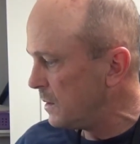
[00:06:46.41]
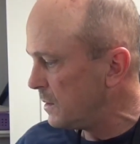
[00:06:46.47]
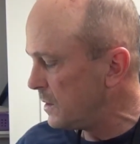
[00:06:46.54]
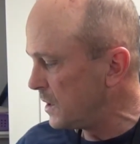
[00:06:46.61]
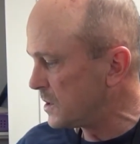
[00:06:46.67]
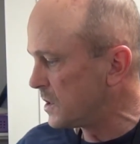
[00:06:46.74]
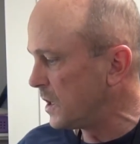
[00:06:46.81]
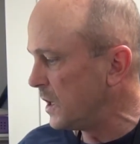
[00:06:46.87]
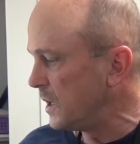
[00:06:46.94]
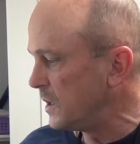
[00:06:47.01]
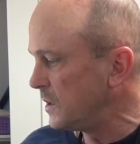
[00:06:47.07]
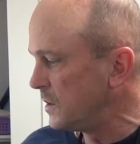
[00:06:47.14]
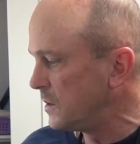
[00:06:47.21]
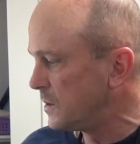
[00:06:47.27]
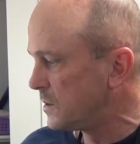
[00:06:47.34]
ditch
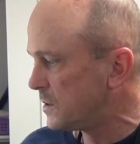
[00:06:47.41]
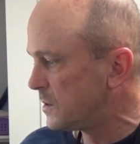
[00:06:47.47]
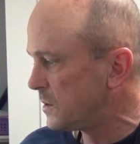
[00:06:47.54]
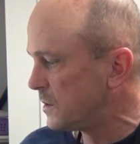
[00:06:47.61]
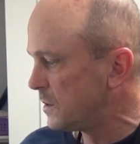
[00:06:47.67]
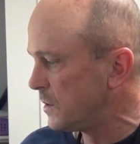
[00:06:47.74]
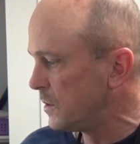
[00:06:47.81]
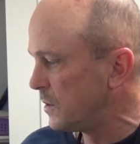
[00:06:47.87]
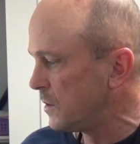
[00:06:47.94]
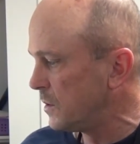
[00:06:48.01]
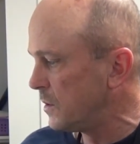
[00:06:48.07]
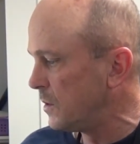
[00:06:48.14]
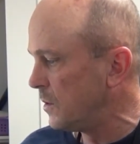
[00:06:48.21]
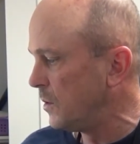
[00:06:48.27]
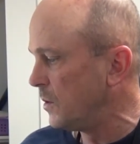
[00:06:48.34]
lights
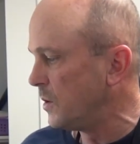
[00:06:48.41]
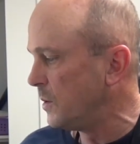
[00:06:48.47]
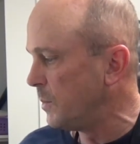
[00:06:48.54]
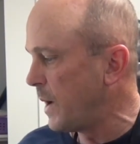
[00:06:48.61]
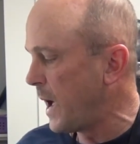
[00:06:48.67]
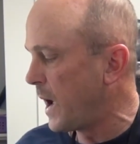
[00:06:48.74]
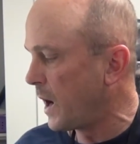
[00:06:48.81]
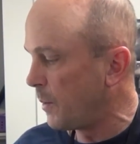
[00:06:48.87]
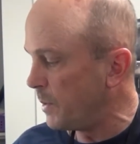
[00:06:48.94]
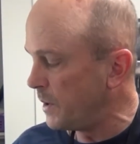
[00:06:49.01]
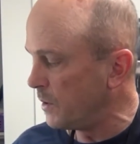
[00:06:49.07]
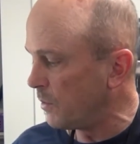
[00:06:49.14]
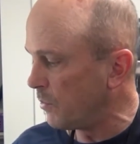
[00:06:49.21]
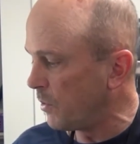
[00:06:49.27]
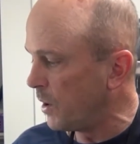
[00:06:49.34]
on the back. I mean,
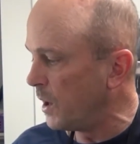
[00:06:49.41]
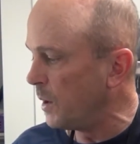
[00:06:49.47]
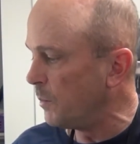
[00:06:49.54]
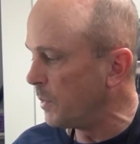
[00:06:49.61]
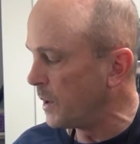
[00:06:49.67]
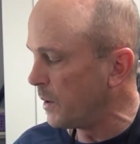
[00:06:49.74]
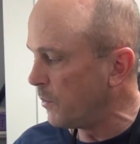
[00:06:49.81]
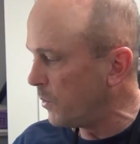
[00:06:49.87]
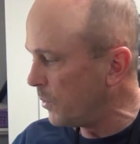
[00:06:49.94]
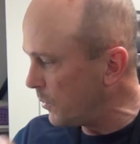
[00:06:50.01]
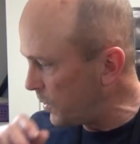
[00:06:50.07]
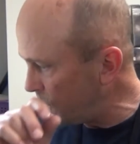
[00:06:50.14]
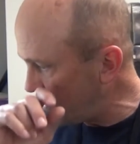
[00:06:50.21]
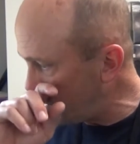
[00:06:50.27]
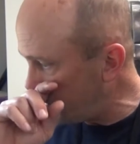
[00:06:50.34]
they'll run, but
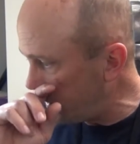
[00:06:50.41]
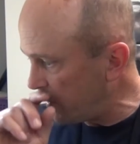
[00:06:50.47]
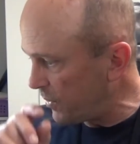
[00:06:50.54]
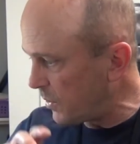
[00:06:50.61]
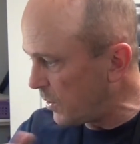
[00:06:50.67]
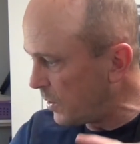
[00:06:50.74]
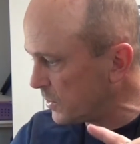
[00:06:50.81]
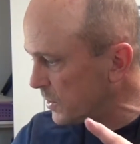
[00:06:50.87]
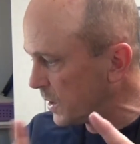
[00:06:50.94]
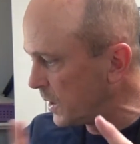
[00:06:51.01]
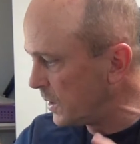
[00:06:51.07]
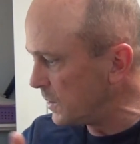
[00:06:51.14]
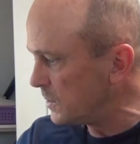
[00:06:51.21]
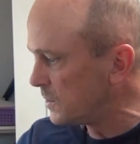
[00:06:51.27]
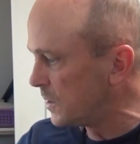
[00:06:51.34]
they won't be able to
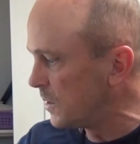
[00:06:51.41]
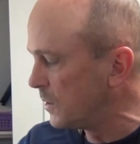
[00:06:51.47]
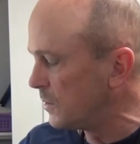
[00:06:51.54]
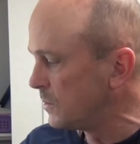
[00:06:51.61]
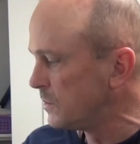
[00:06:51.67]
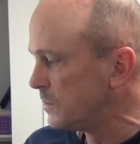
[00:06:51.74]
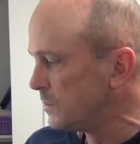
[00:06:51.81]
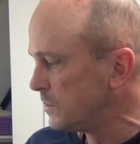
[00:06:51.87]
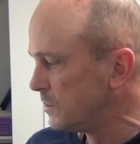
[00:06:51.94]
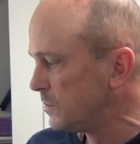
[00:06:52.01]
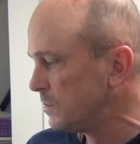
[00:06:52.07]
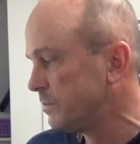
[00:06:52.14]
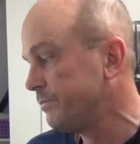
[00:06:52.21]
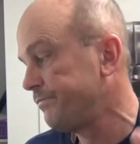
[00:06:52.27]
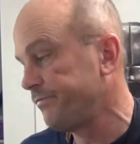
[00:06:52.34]
alternate. So
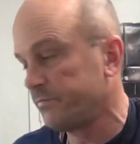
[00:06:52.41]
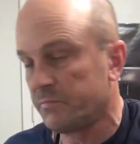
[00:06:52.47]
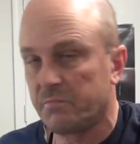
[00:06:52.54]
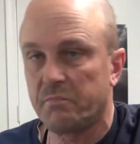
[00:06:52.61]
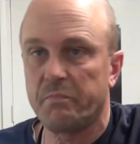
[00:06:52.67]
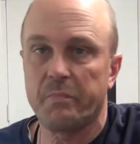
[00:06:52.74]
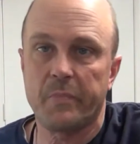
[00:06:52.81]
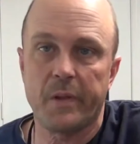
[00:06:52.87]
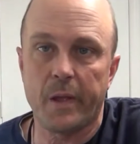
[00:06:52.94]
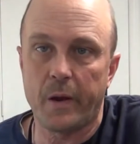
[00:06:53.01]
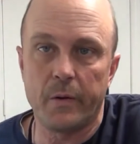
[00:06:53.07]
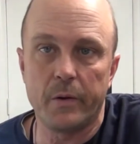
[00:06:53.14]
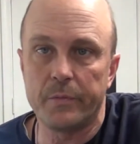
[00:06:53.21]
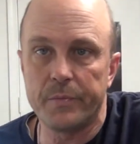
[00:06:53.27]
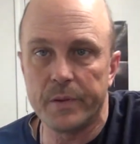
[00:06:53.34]
I
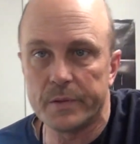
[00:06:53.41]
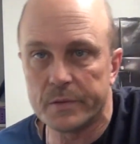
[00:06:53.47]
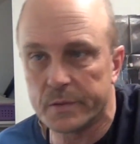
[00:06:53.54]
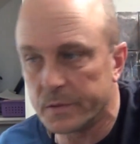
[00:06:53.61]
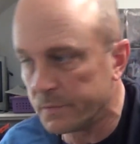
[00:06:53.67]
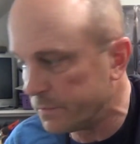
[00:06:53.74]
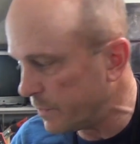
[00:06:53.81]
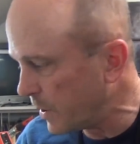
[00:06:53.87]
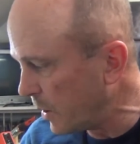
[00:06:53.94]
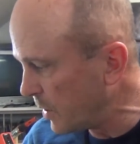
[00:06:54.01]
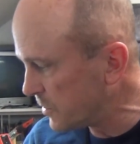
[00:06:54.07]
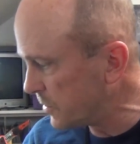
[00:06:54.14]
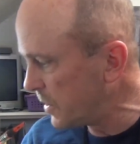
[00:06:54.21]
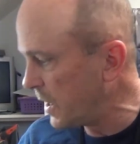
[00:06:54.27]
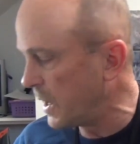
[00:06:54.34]
don't know if that's a
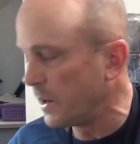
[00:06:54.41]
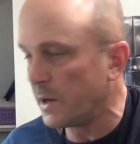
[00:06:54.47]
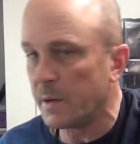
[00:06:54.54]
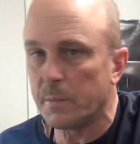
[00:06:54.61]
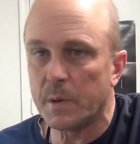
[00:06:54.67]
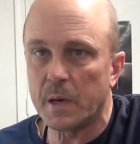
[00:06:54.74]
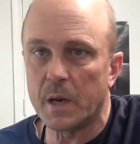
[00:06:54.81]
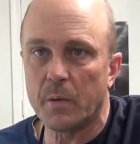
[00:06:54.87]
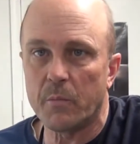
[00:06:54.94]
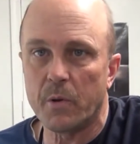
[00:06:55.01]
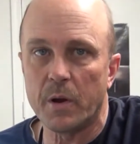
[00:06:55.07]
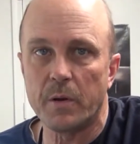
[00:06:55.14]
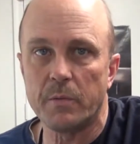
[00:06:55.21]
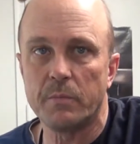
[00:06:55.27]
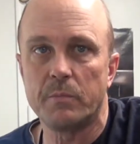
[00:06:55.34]
loss or not. Not many of them
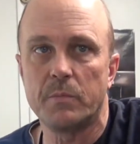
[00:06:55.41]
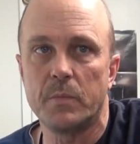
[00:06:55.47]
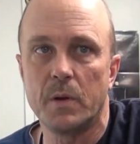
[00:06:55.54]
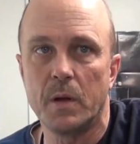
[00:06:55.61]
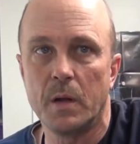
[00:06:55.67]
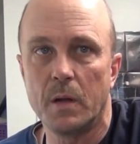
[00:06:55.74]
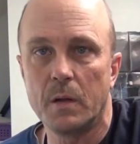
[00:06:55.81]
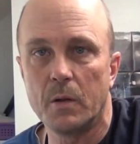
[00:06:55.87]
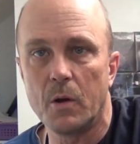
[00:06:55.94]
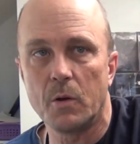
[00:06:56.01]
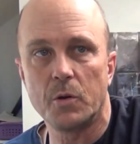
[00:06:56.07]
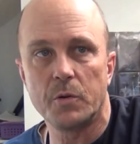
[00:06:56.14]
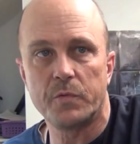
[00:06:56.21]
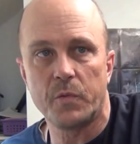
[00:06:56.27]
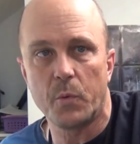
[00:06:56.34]
run long
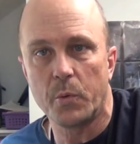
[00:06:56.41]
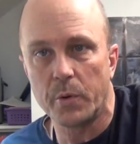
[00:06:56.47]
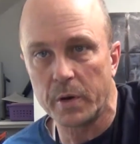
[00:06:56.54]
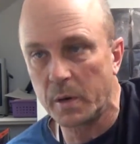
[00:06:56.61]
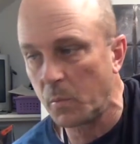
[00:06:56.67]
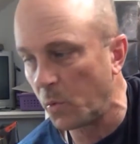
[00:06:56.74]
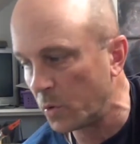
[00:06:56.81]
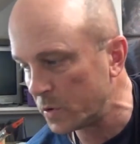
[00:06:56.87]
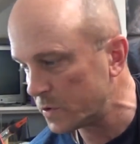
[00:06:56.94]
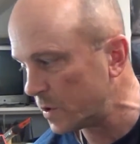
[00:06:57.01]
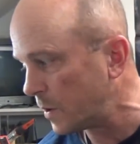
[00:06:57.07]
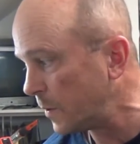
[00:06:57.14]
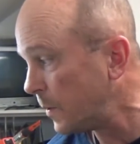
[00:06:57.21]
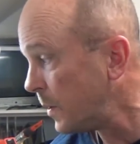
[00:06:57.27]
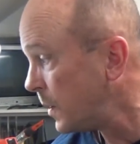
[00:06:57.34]
hood forward anymore.
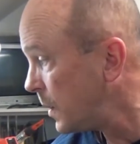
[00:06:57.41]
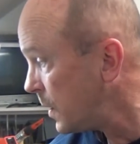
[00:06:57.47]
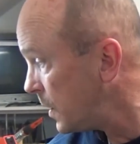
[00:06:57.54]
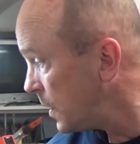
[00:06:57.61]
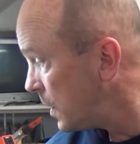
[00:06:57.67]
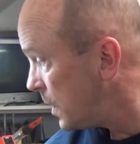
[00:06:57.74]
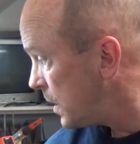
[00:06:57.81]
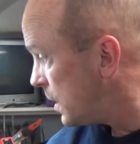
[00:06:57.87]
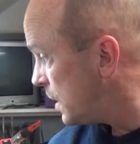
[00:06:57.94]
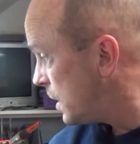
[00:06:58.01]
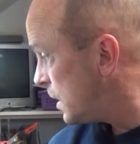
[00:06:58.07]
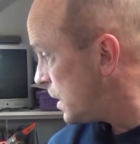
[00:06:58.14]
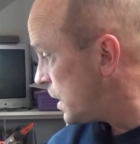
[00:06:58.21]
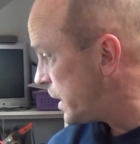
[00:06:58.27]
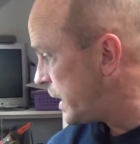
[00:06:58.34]
So
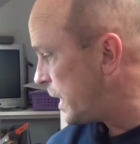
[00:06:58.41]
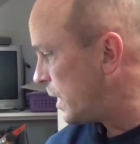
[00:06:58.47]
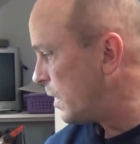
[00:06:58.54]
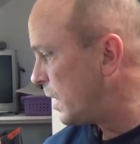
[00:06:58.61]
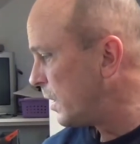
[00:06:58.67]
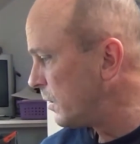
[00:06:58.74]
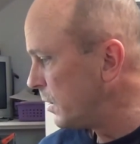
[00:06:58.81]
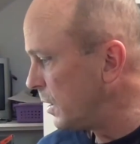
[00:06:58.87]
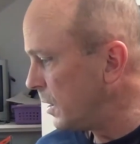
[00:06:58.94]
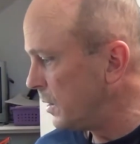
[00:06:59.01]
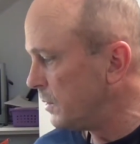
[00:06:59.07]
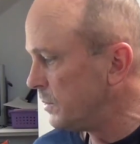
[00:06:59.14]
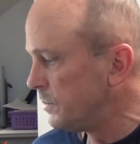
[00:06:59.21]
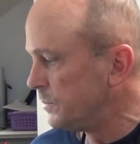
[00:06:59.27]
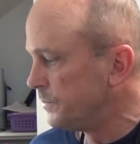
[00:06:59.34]

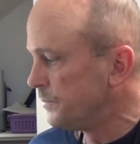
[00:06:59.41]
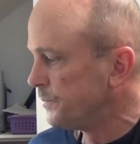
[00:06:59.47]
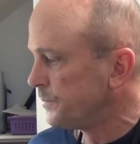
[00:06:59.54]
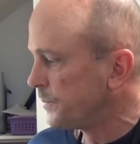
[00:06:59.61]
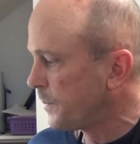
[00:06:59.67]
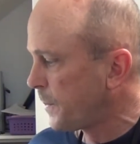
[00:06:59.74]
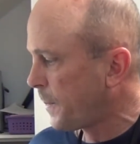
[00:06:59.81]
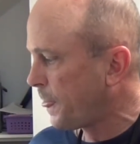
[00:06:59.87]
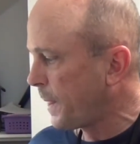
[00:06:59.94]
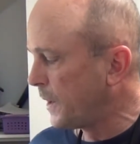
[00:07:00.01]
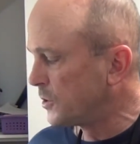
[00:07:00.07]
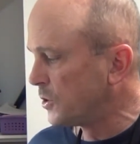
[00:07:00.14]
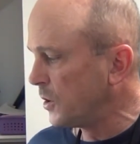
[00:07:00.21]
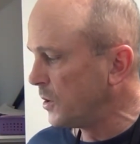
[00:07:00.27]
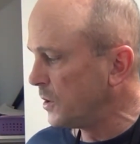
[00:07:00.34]
anyhow, I'll
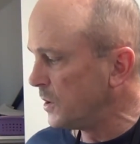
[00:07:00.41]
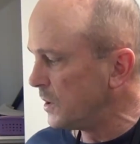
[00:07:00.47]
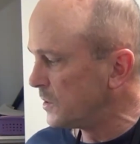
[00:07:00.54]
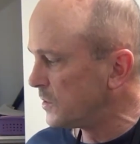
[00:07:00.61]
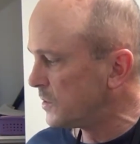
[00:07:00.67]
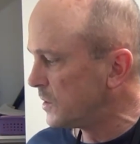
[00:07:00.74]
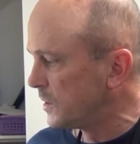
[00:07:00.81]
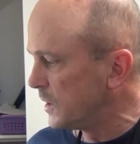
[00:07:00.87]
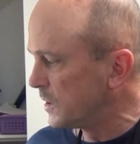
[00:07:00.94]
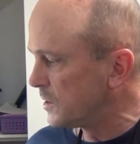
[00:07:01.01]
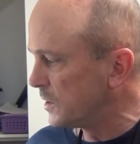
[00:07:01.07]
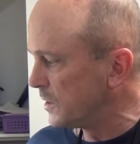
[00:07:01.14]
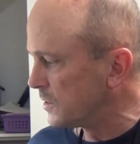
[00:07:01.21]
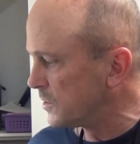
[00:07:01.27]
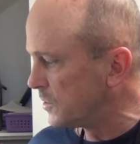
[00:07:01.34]
show you this. I'll let
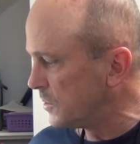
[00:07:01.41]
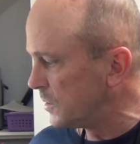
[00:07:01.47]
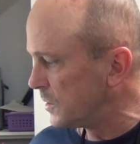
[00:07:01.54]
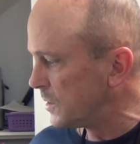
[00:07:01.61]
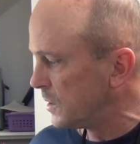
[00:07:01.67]
you listen to it.